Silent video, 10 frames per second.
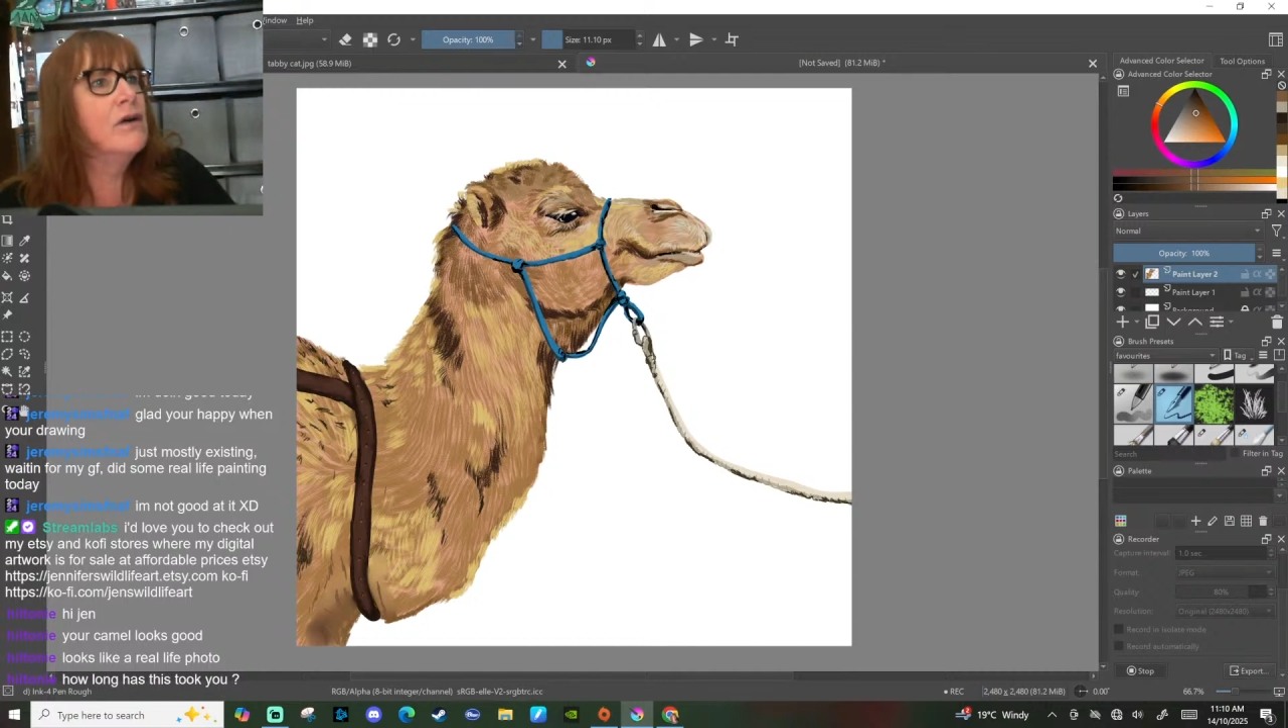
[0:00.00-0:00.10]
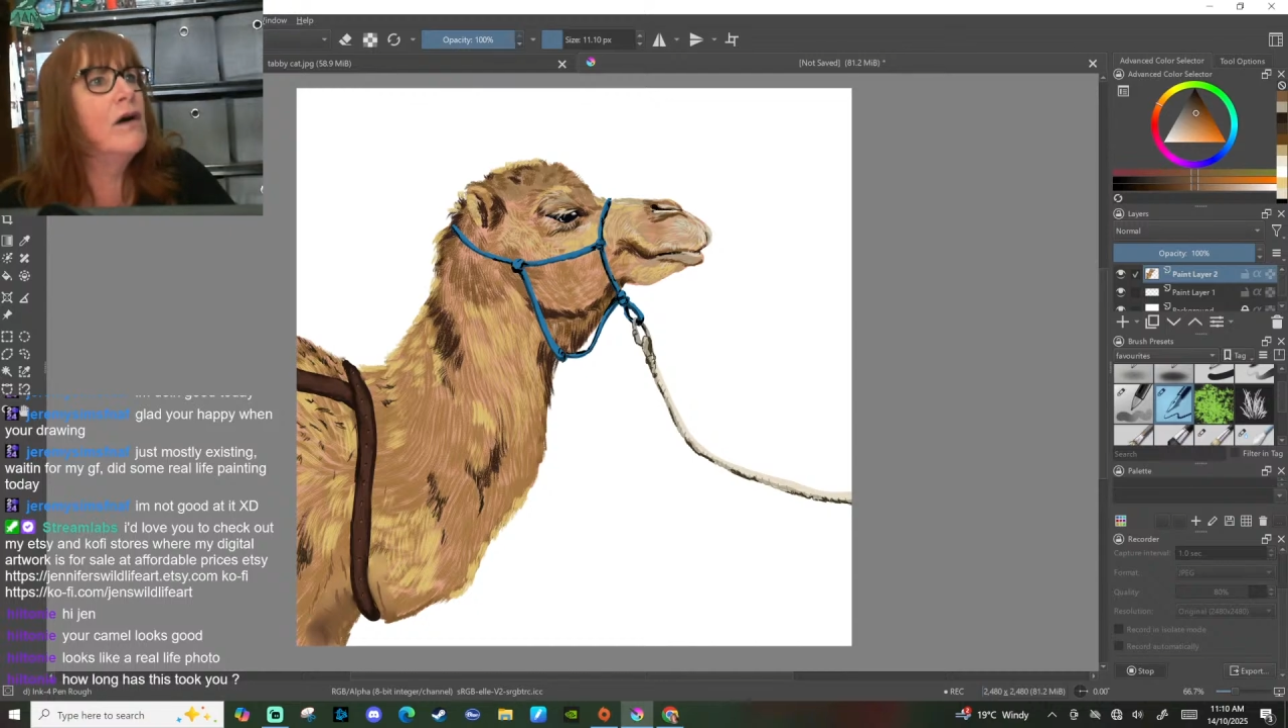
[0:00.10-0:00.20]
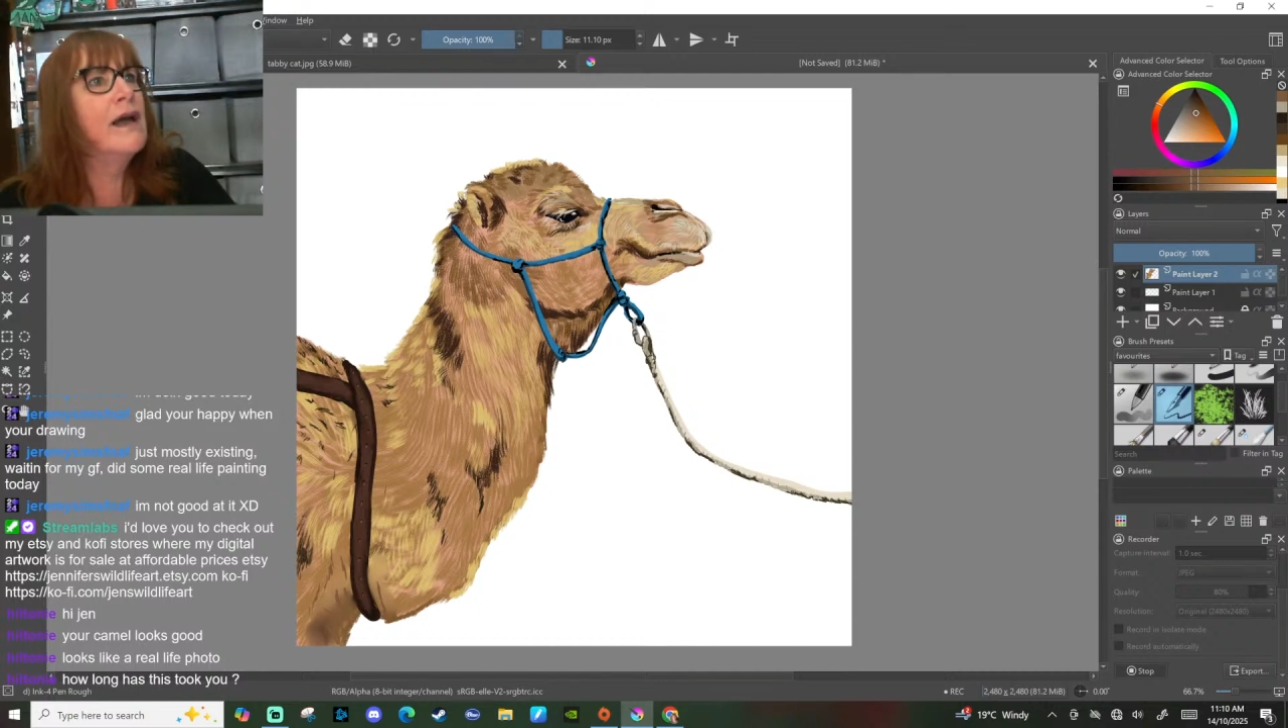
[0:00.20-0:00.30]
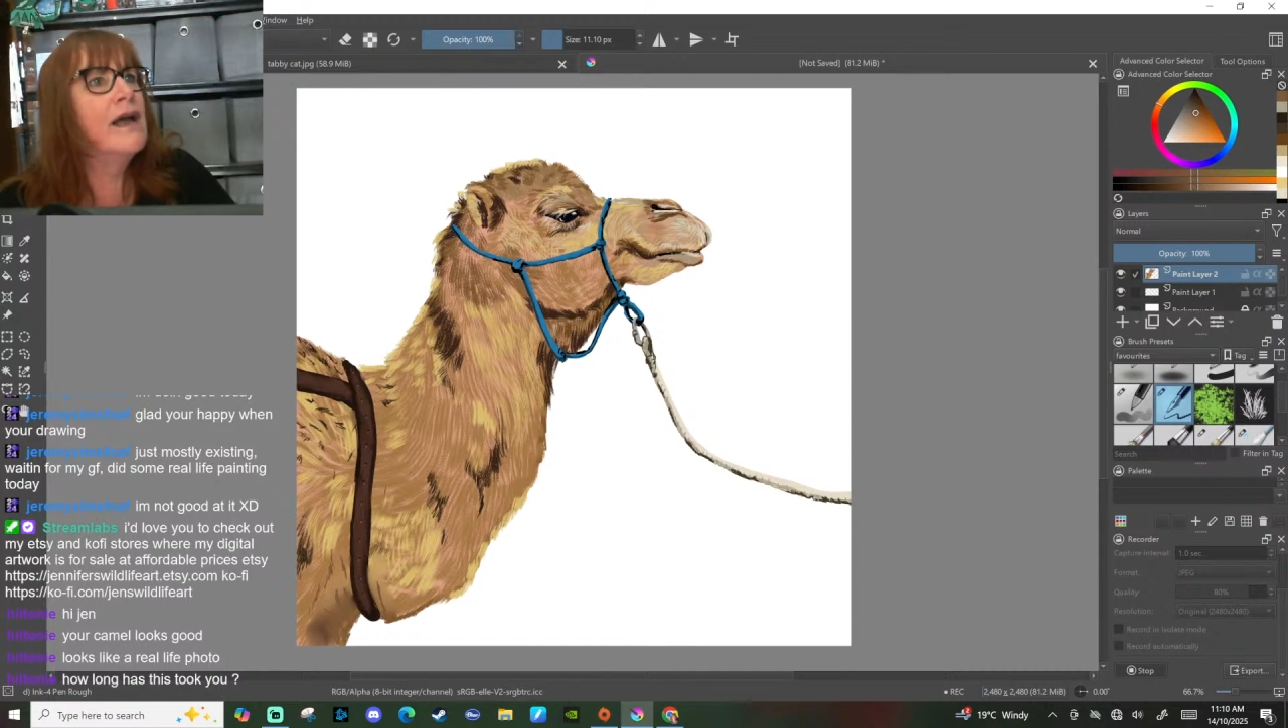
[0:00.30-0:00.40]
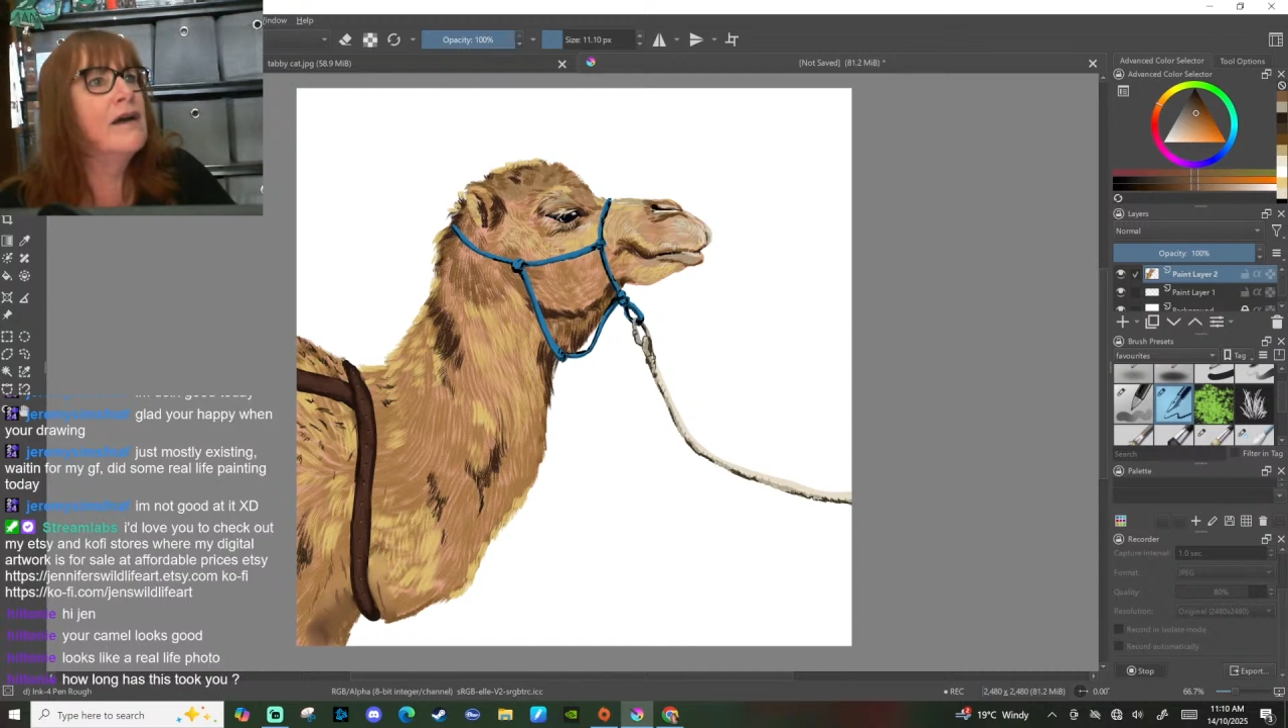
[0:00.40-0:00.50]

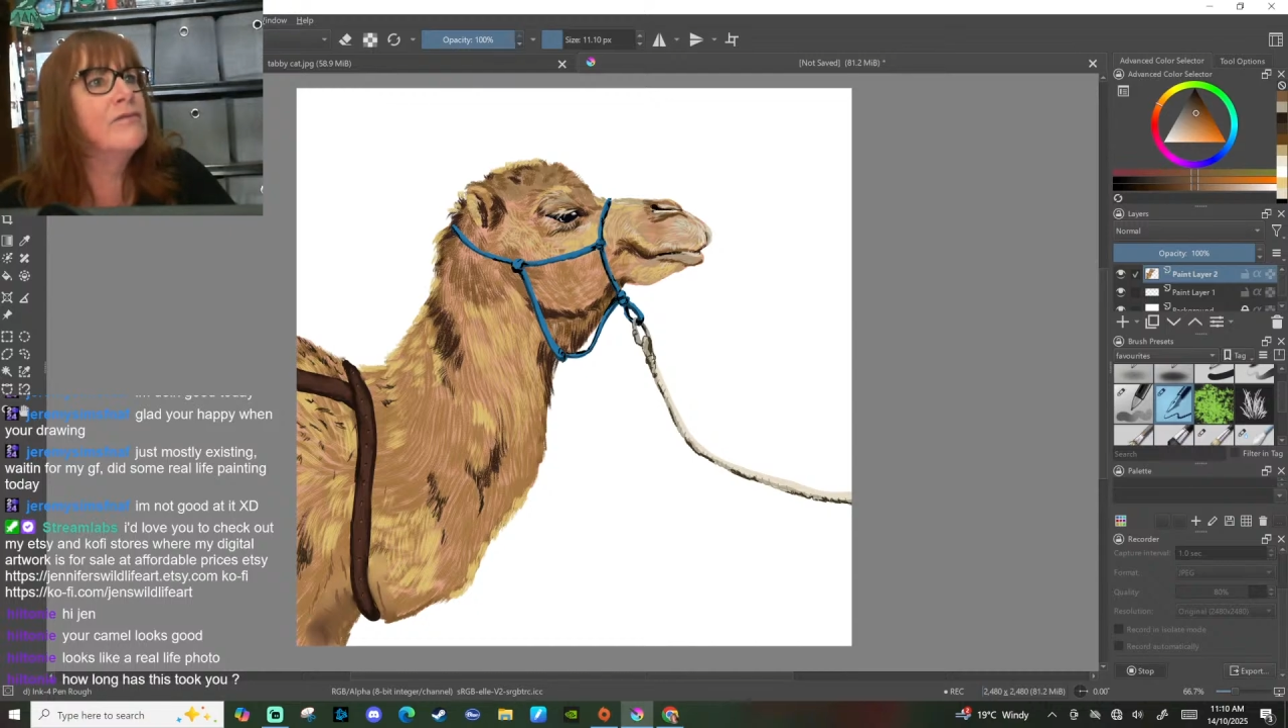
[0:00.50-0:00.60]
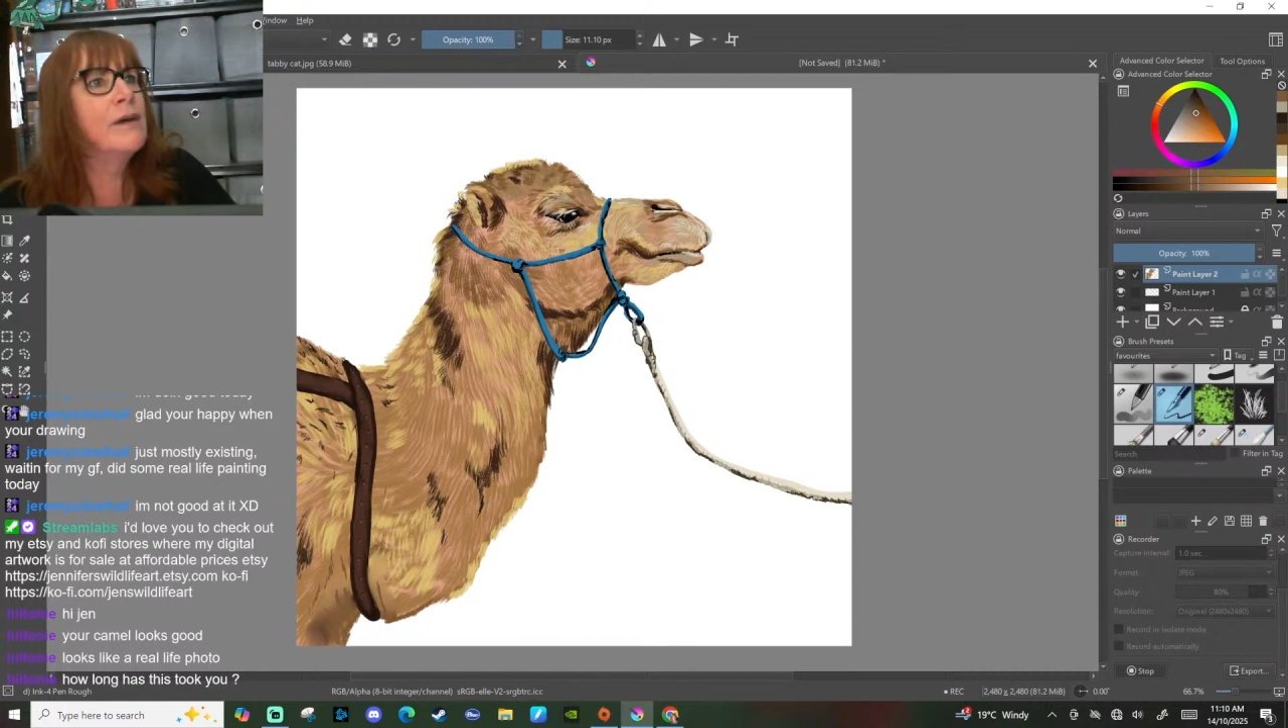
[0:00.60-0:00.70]
I have